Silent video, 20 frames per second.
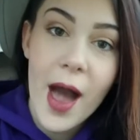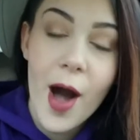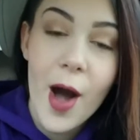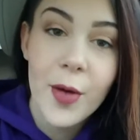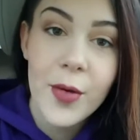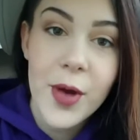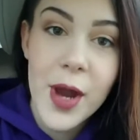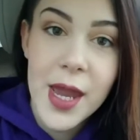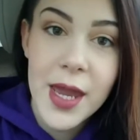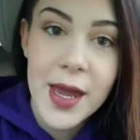
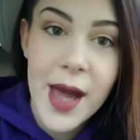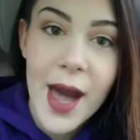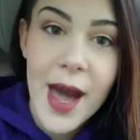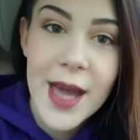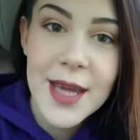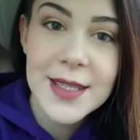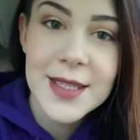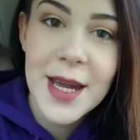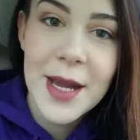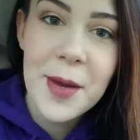Alright
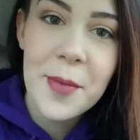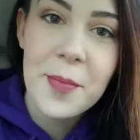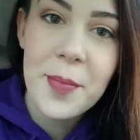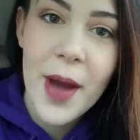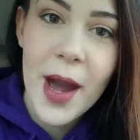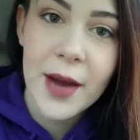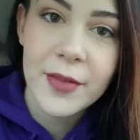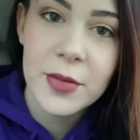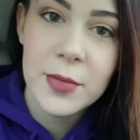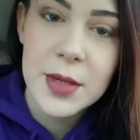guys, I am
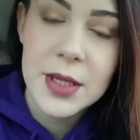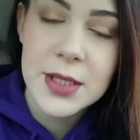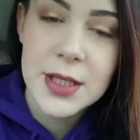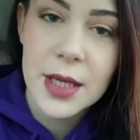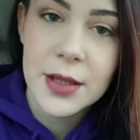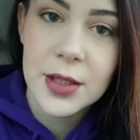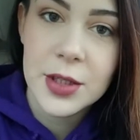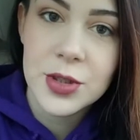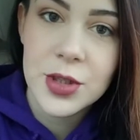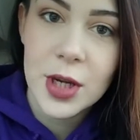back from
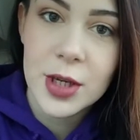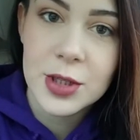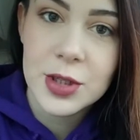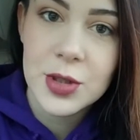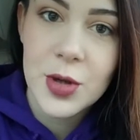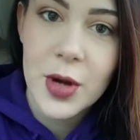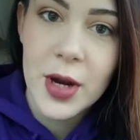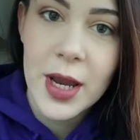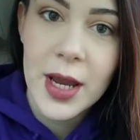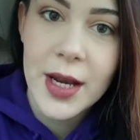inside the
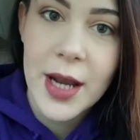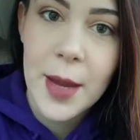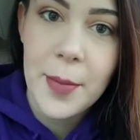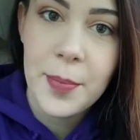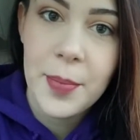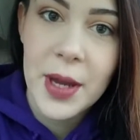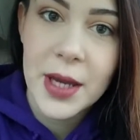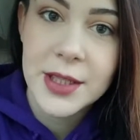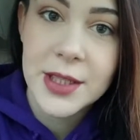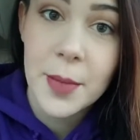drugstore and I
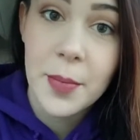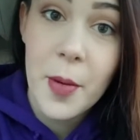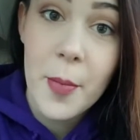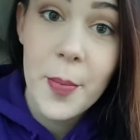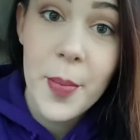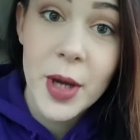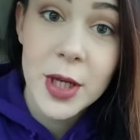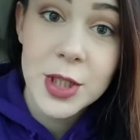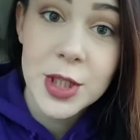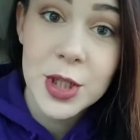picked up a
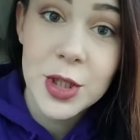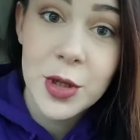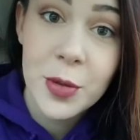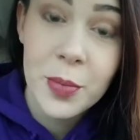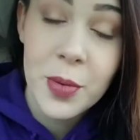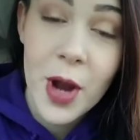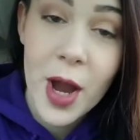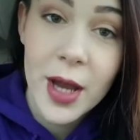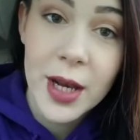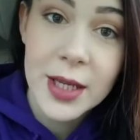bunch of new
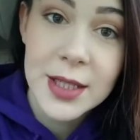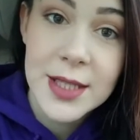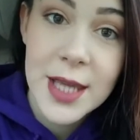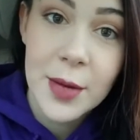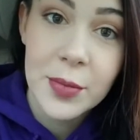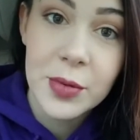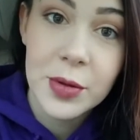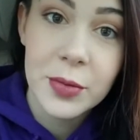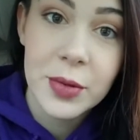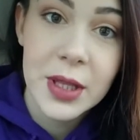products
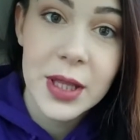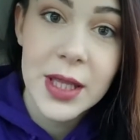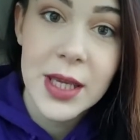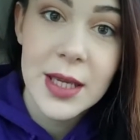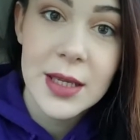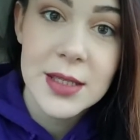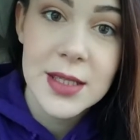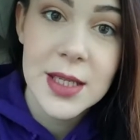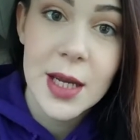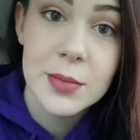that were
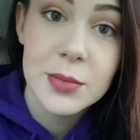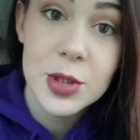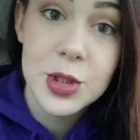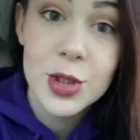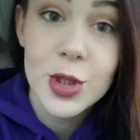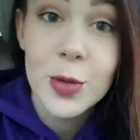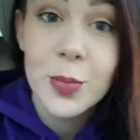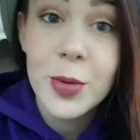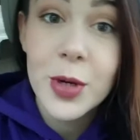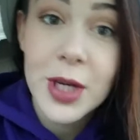released and I'm
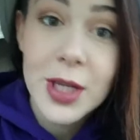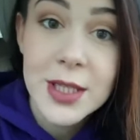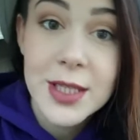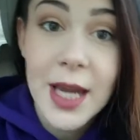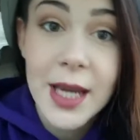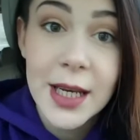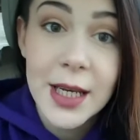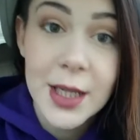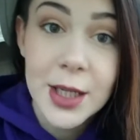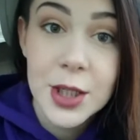super
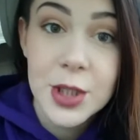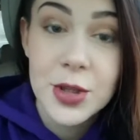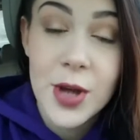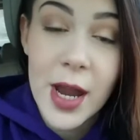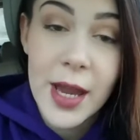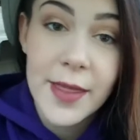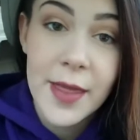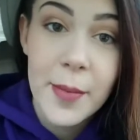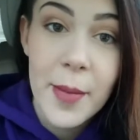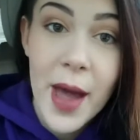excited to
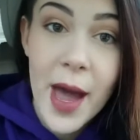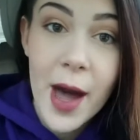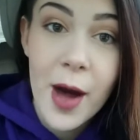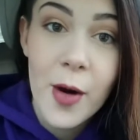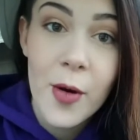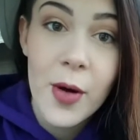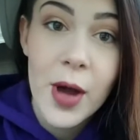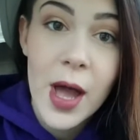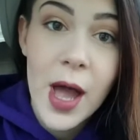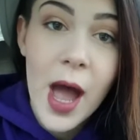try them
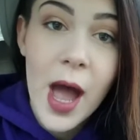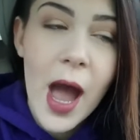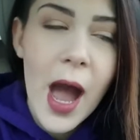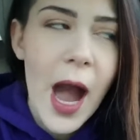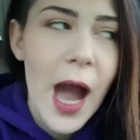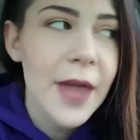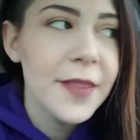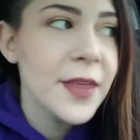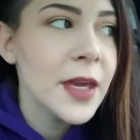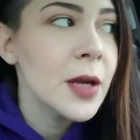out.
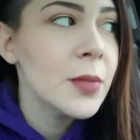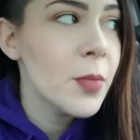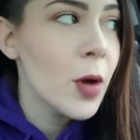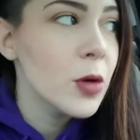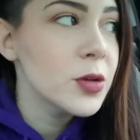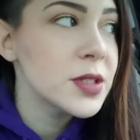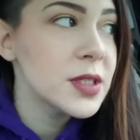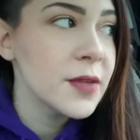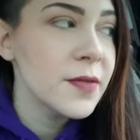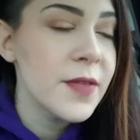I think
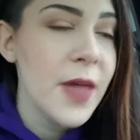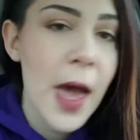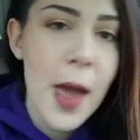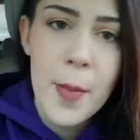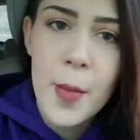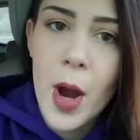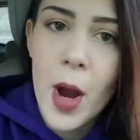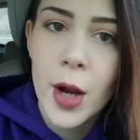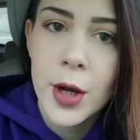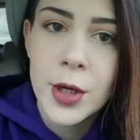most of
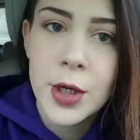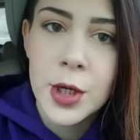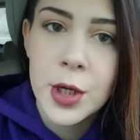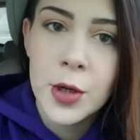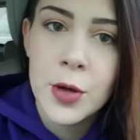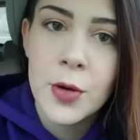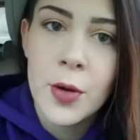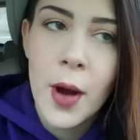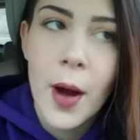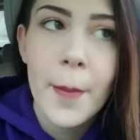them are
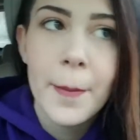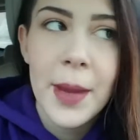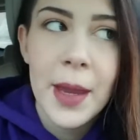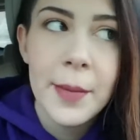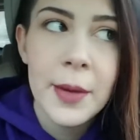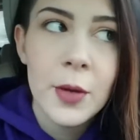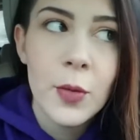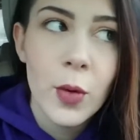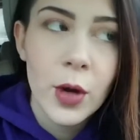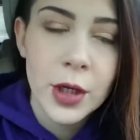new,
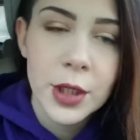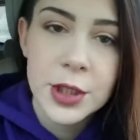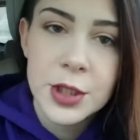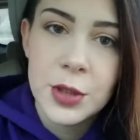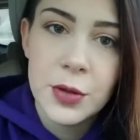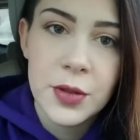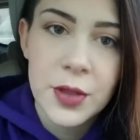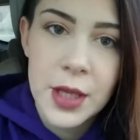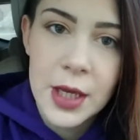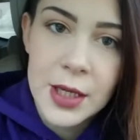maybe 1 or
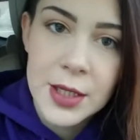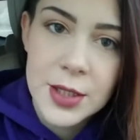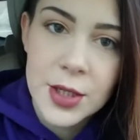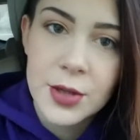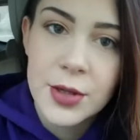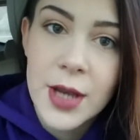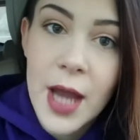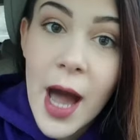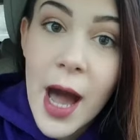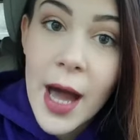2 things
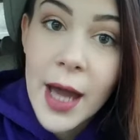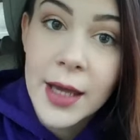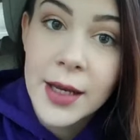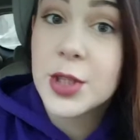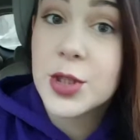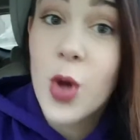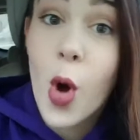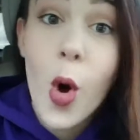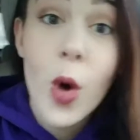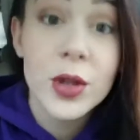are not.
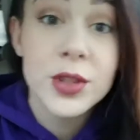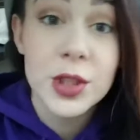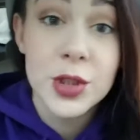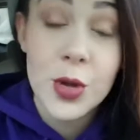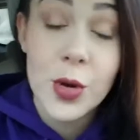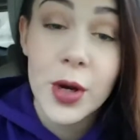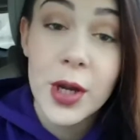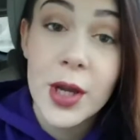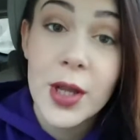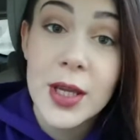This whole
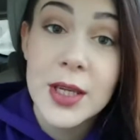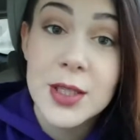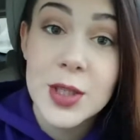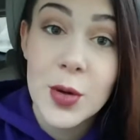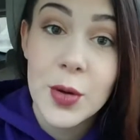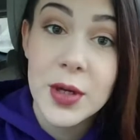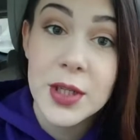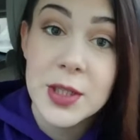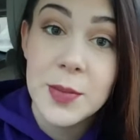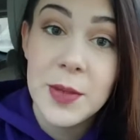tutorial is
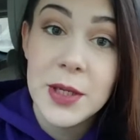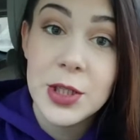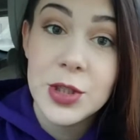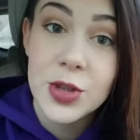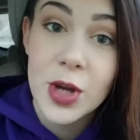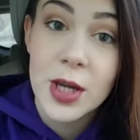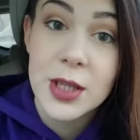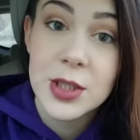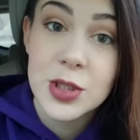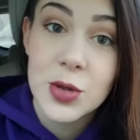going to be
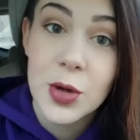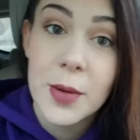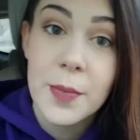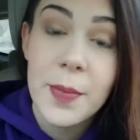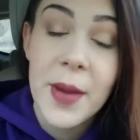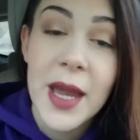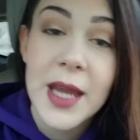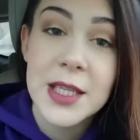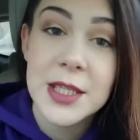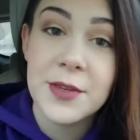drugstore
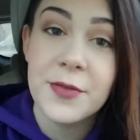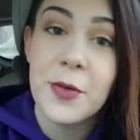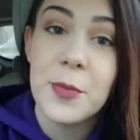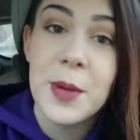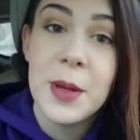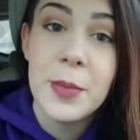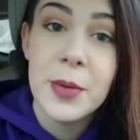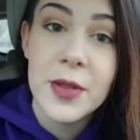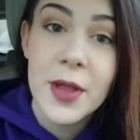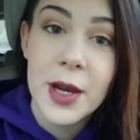based
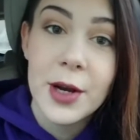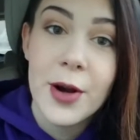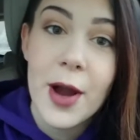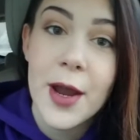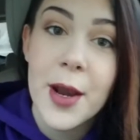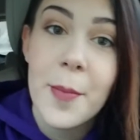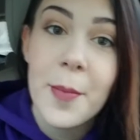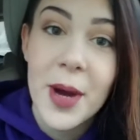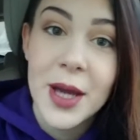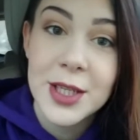for people that are
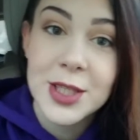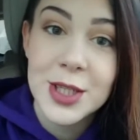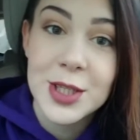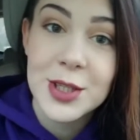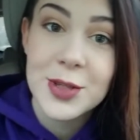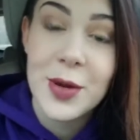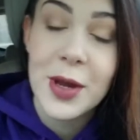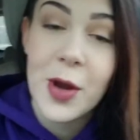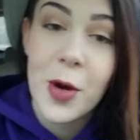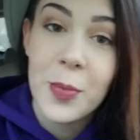on a
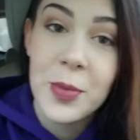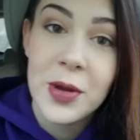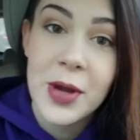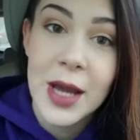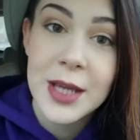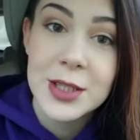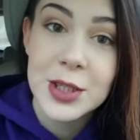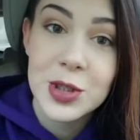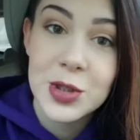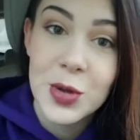budget, so I hope you
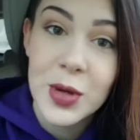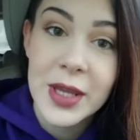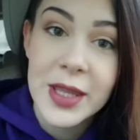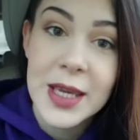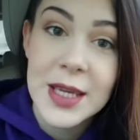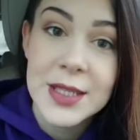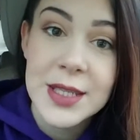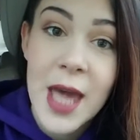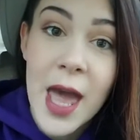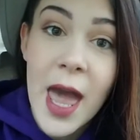guys enjoy
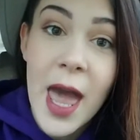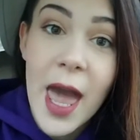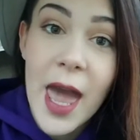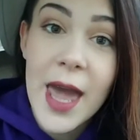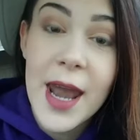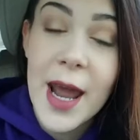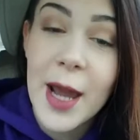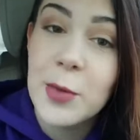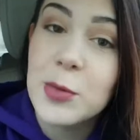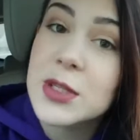this
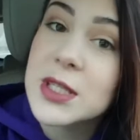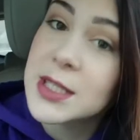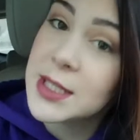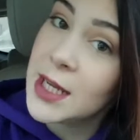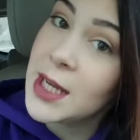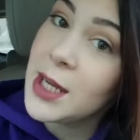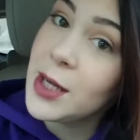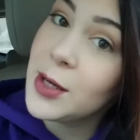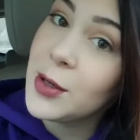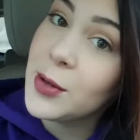and I will
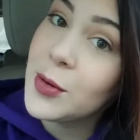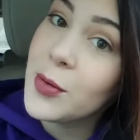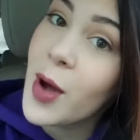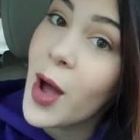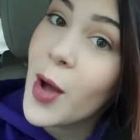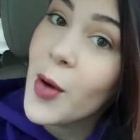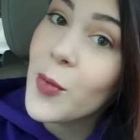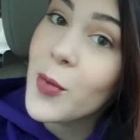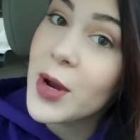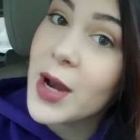see you
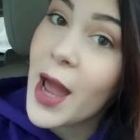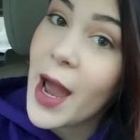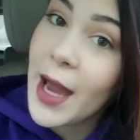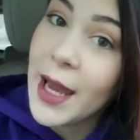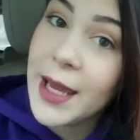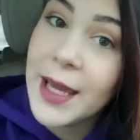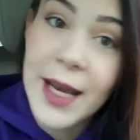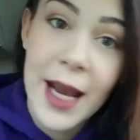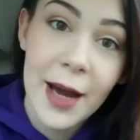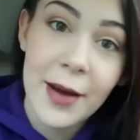when
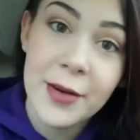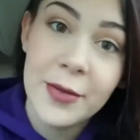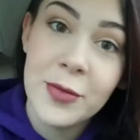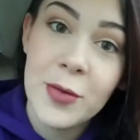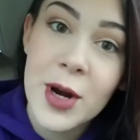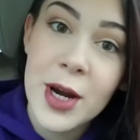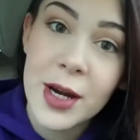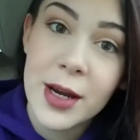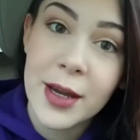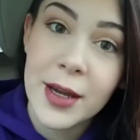I get out of
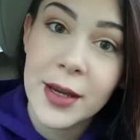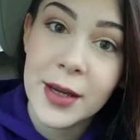work.